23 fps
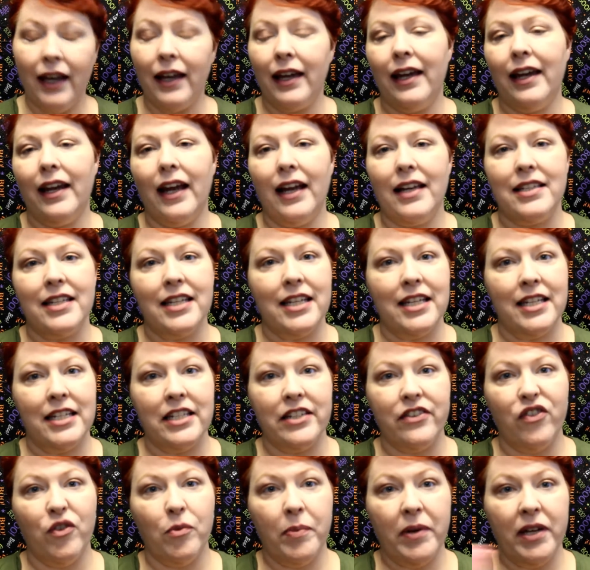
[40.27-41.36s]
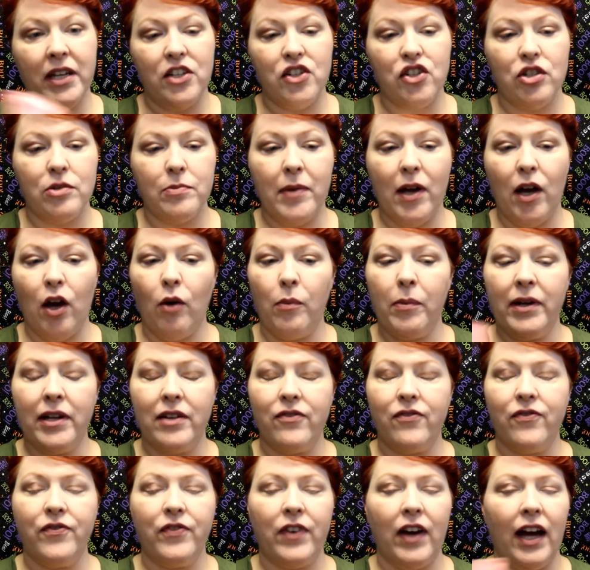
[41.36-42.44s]
It has a hint of a peach smell, but
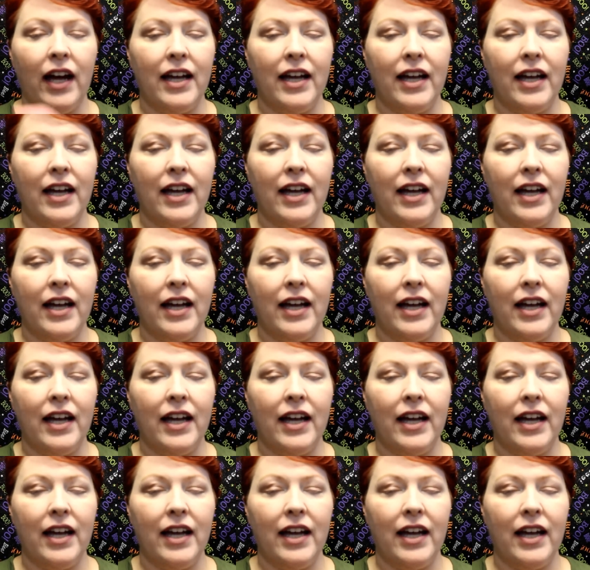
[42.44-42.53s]
it